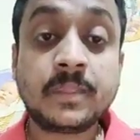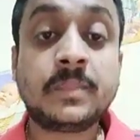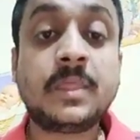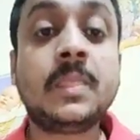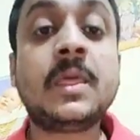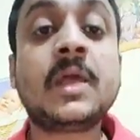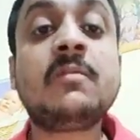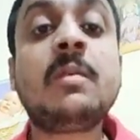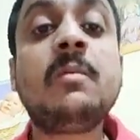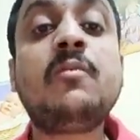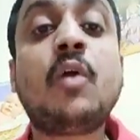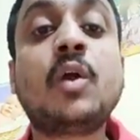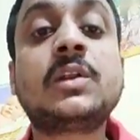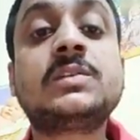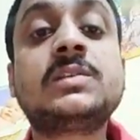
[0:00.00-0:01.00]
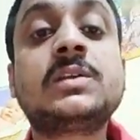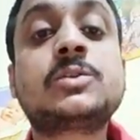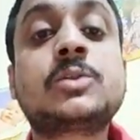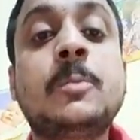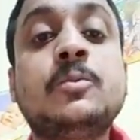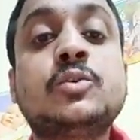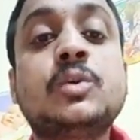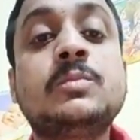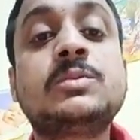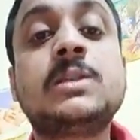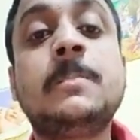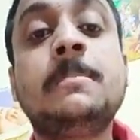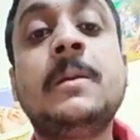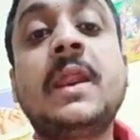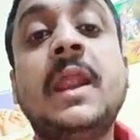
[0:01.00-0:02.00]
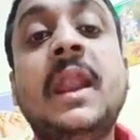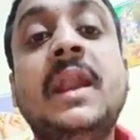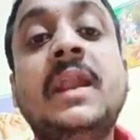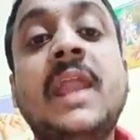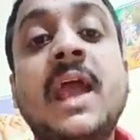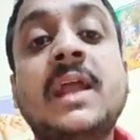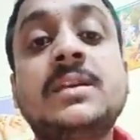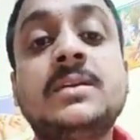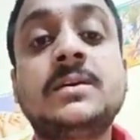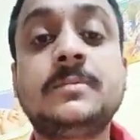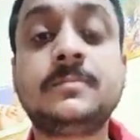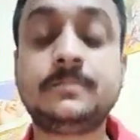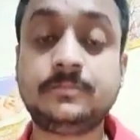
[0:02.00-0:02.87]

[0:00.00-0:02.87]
then there will be 46 chromosomes number intact.